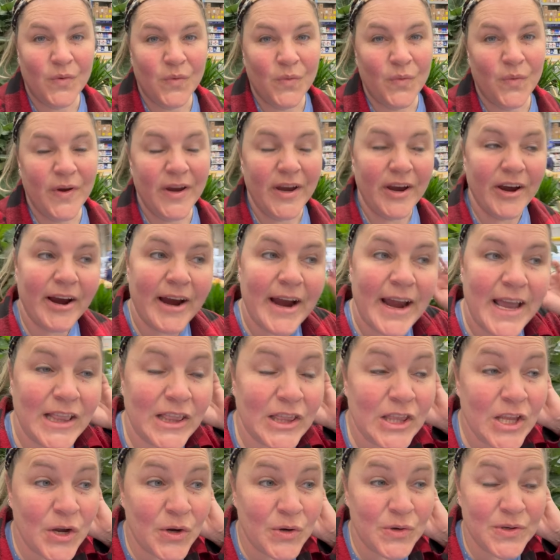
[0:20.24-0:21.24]
We are at
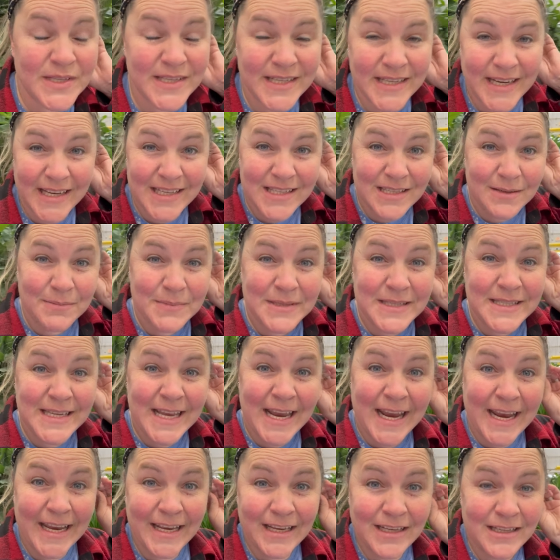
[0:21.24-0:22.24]
Lowe's to get some
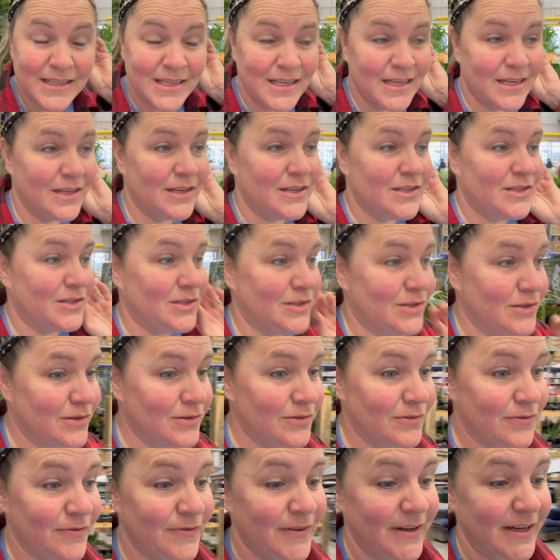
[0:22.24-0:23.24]
sand to
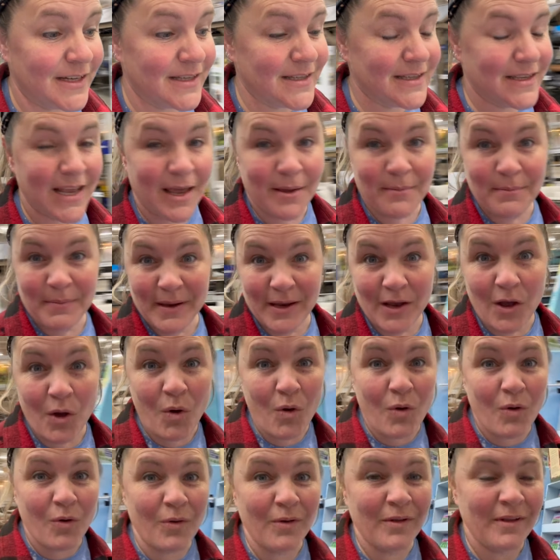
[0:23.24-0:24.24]
fix that big
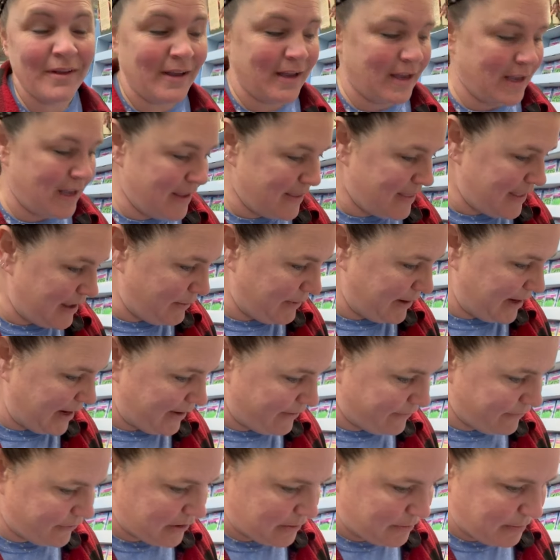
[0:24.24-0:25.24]
hole that we
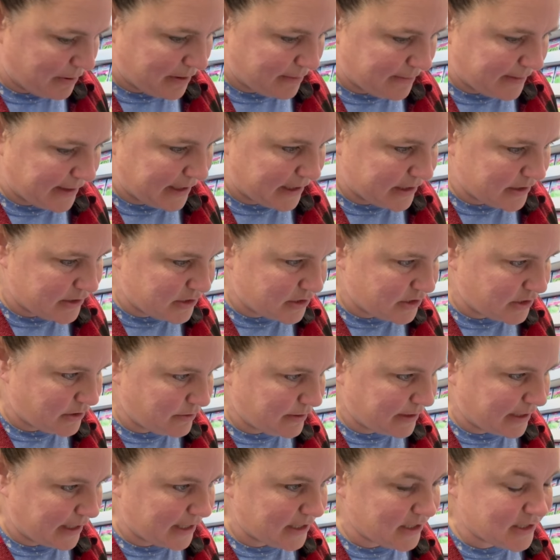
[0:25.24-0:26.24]
have for the plumbing issue,
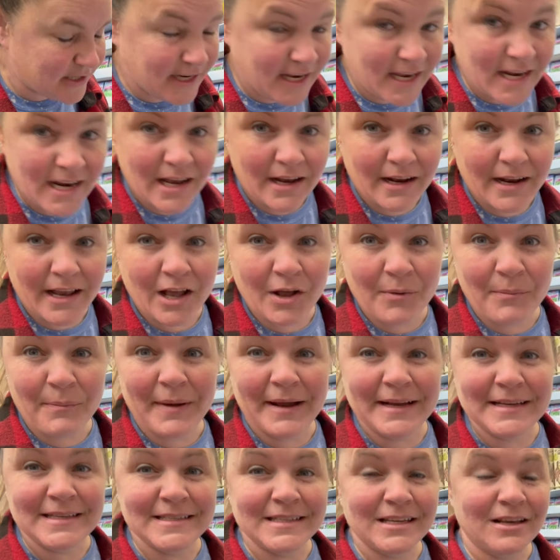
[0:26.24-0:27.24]
and I just cannot help
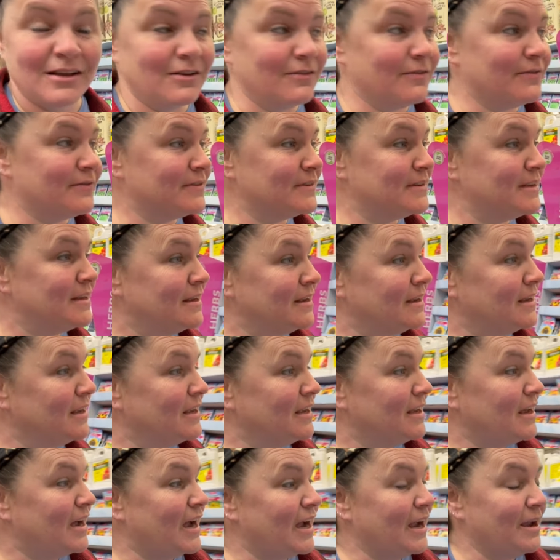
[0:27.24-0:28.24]
myself.
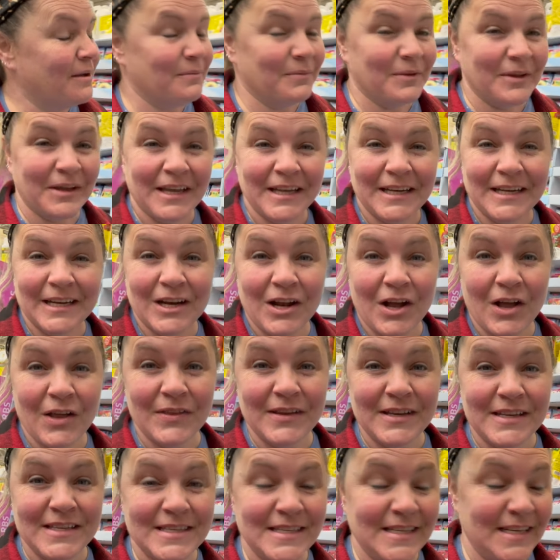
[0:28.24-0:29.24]
I'm looking at all
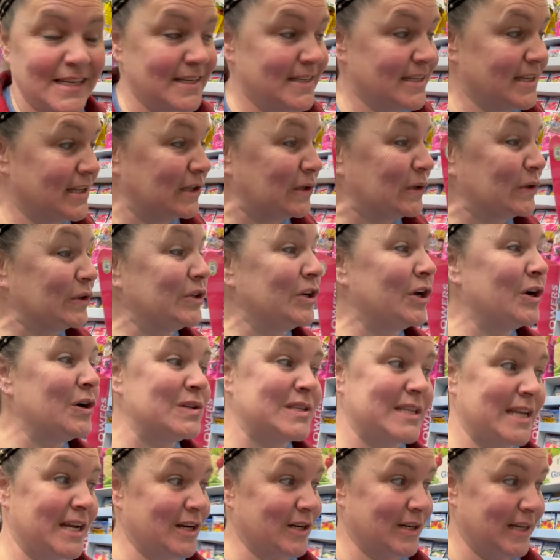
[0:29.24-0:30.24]
these seeds, and Lord
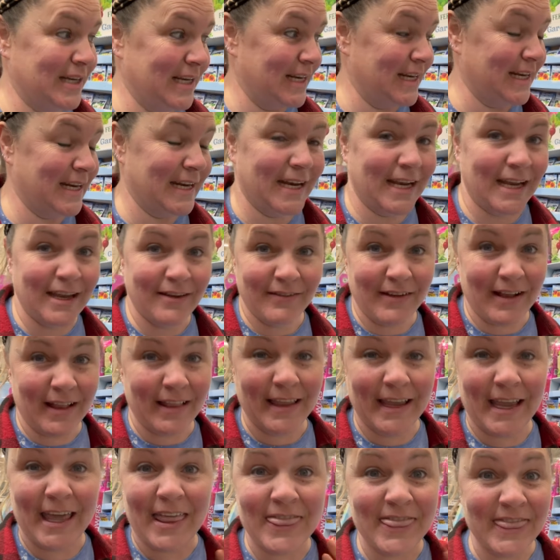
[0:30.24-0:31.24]
knows I don't need any. I've got
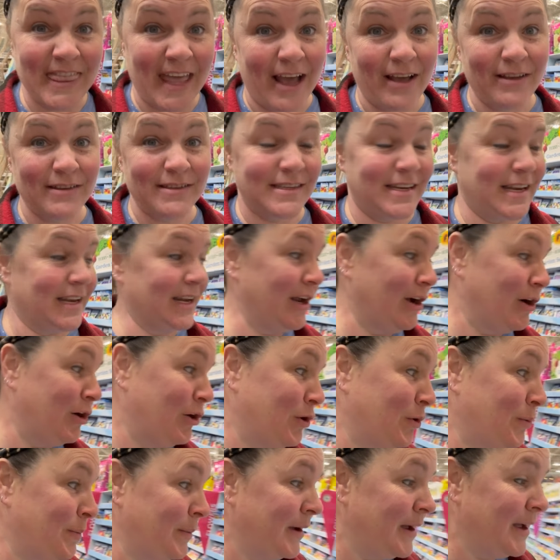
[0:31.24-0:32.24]
like a thousand at
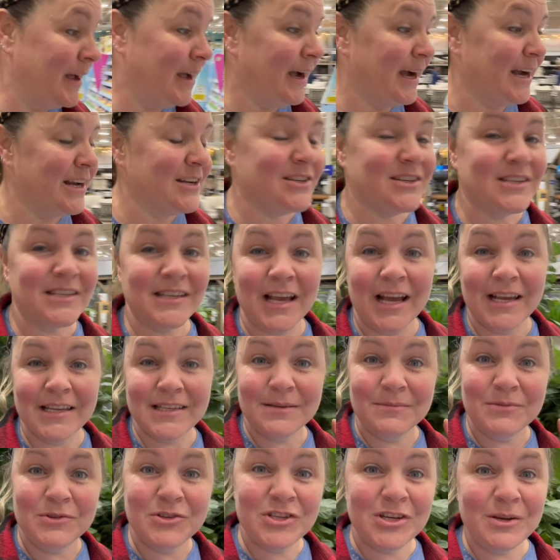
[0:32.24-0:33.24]
home. I just got
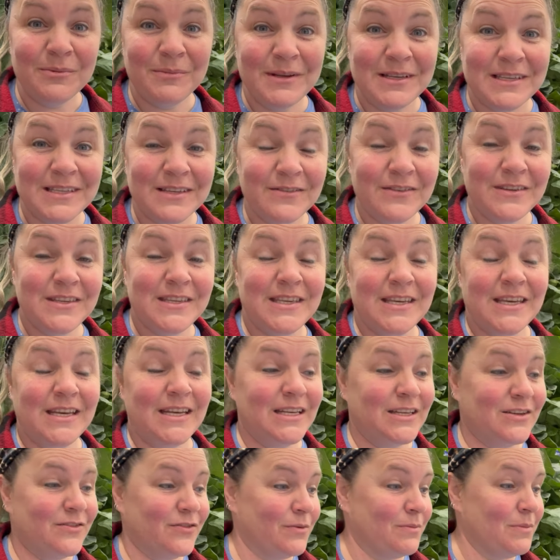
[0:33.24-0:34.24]
some shipments of
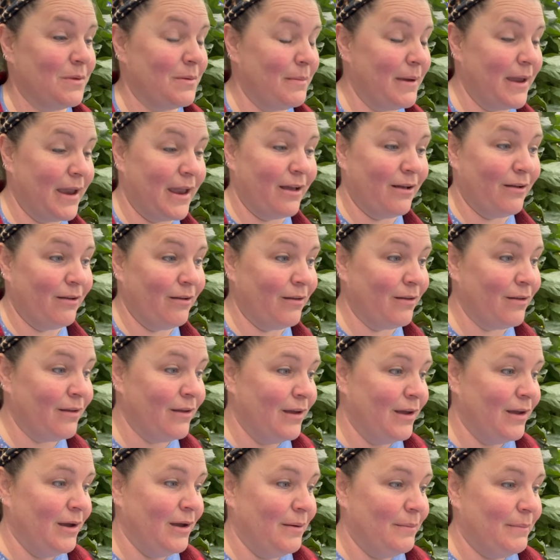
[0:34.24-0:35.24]
seeds from the mail,
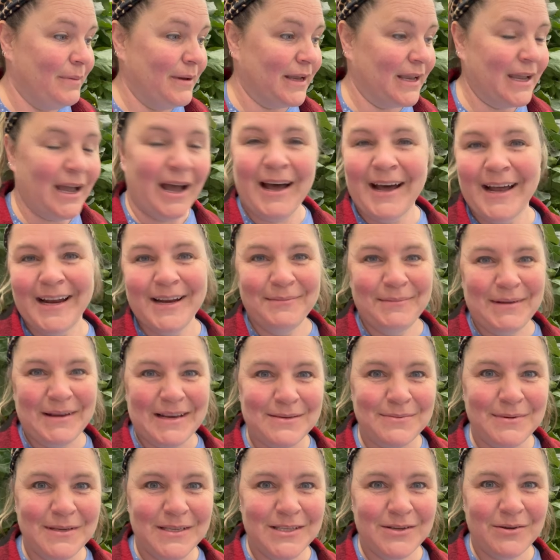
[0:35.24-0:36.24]
but God, it
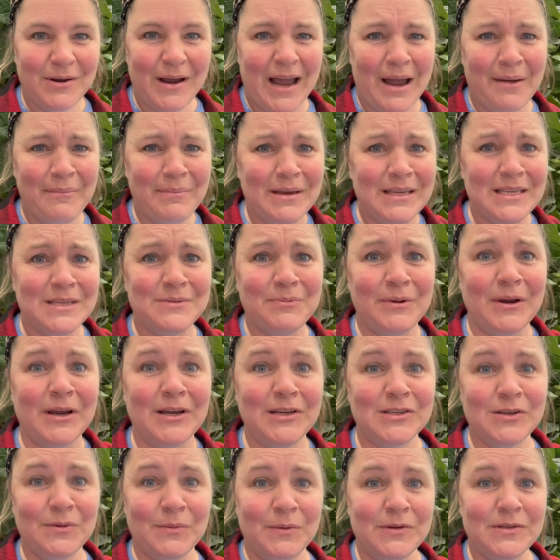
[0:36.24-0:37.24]
makes me so happy. Spring
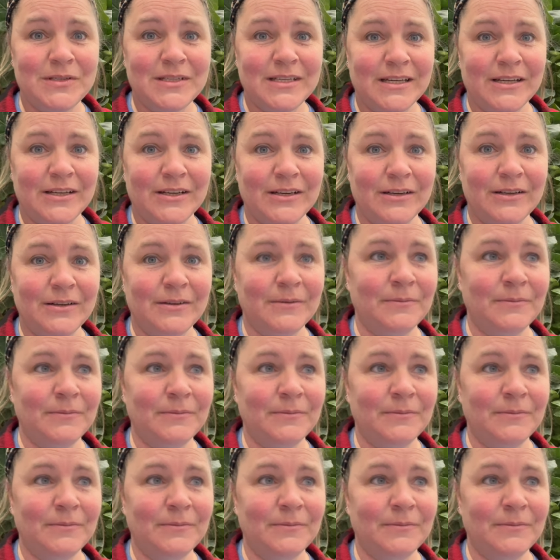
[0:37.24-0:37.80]
is almost here.